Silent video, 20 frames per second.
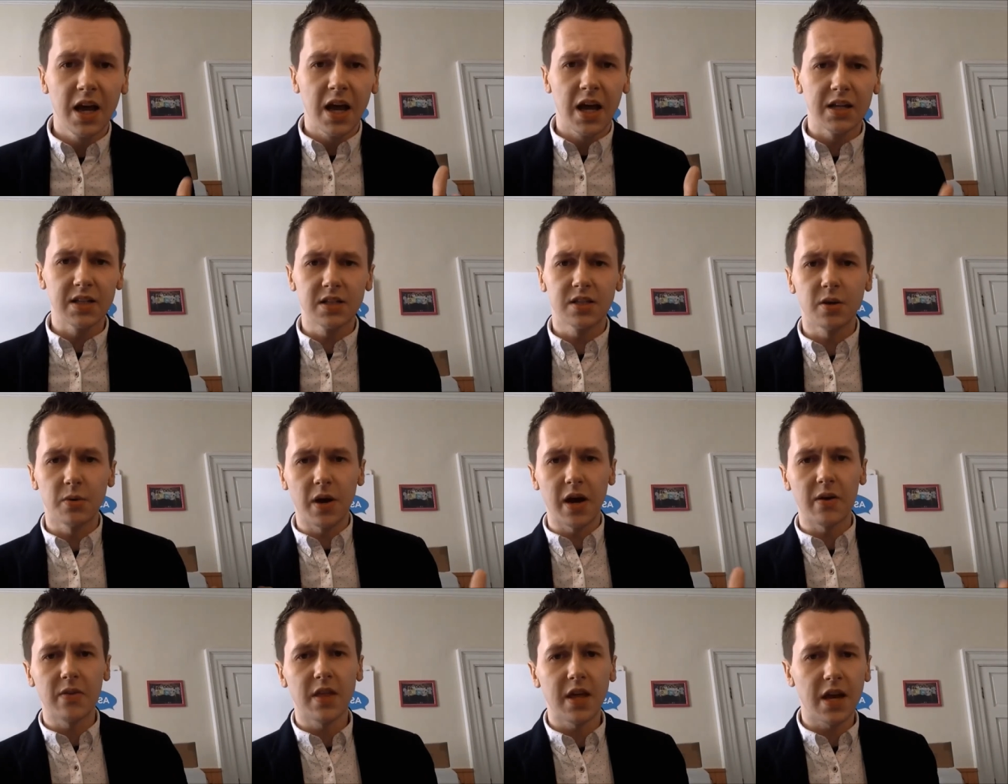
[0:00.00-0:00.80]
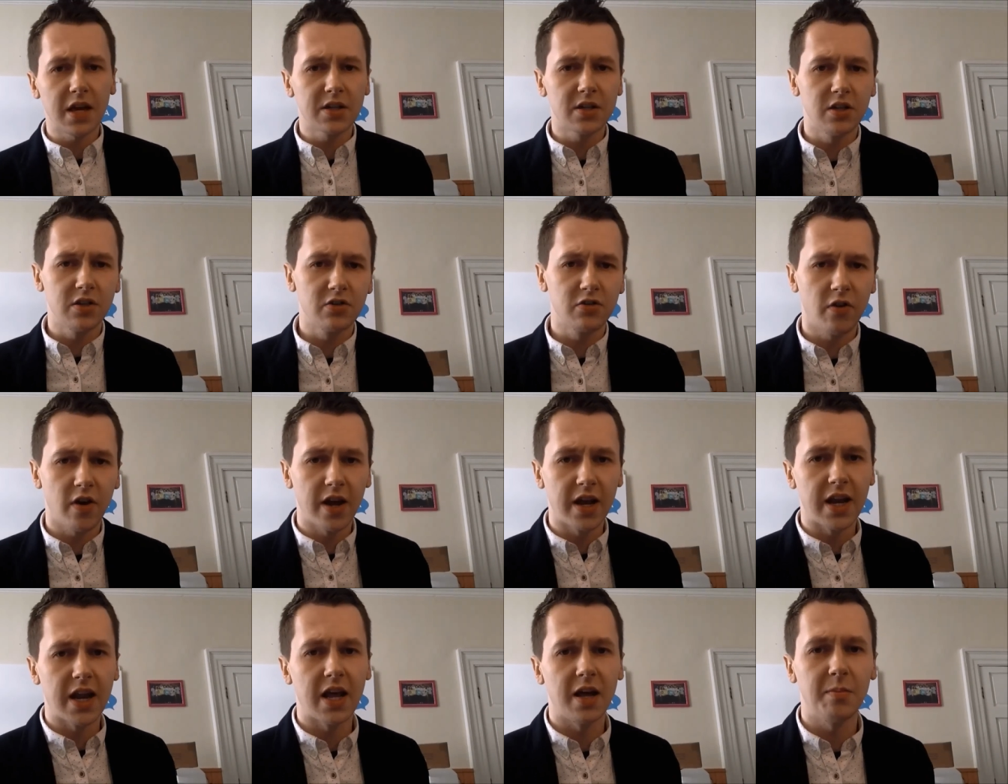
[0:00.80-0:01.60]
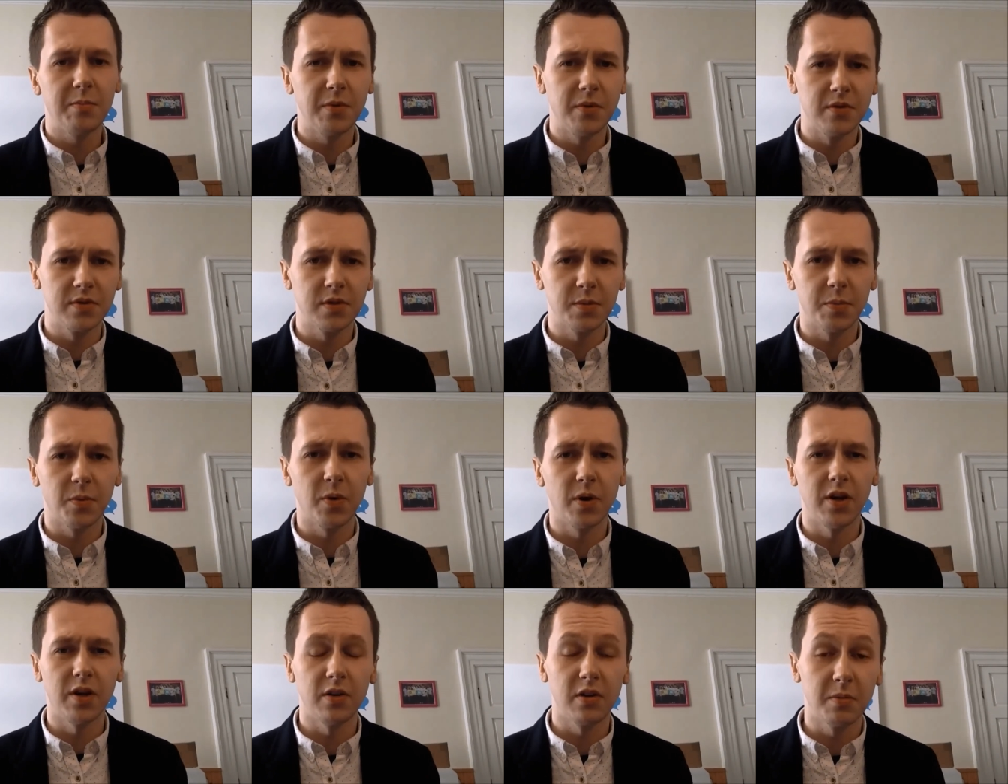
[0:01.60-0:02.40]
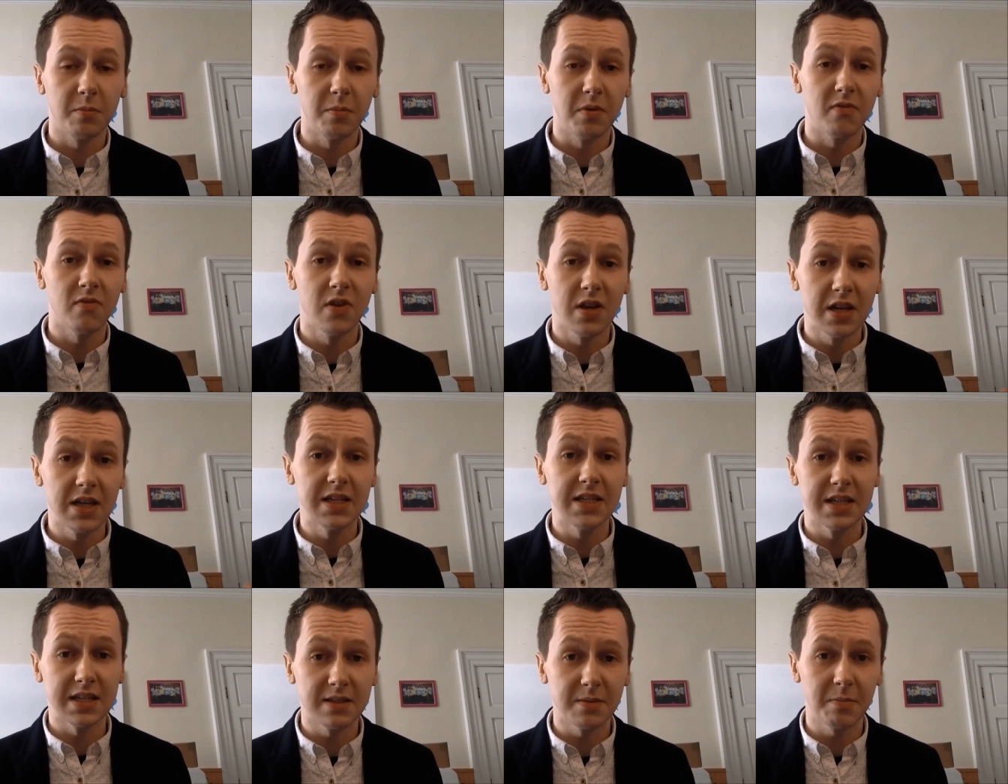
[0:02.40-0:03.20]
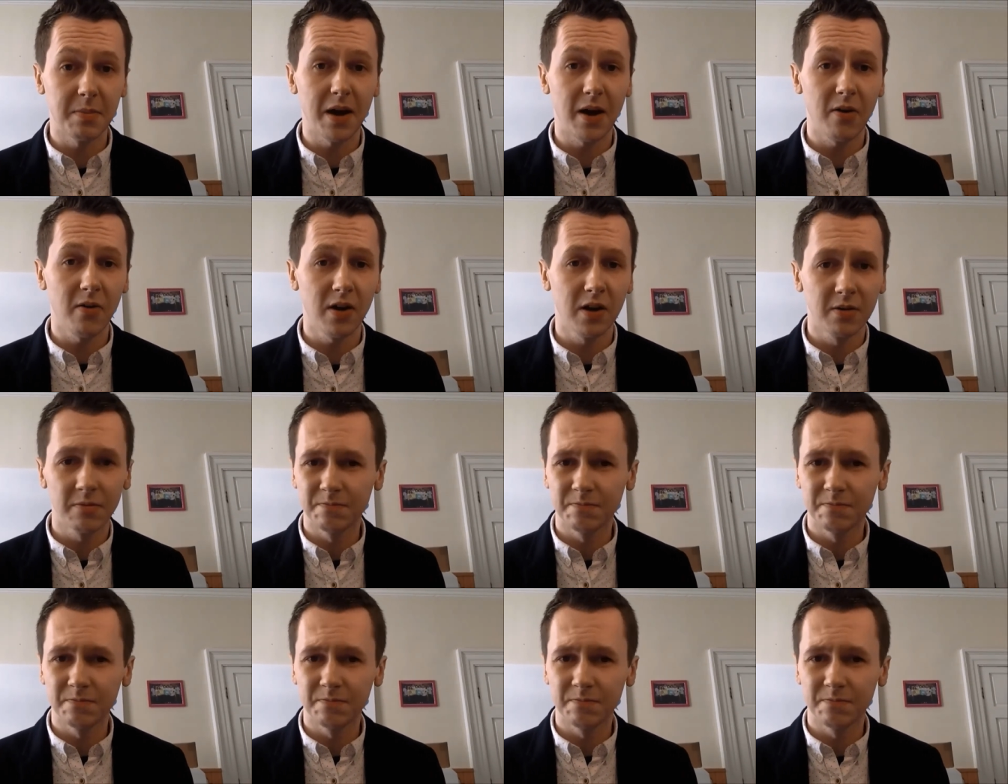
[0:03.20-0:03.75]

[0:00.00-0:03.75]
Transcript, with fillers: And so how they actually try and help you and support you can be really disempowered.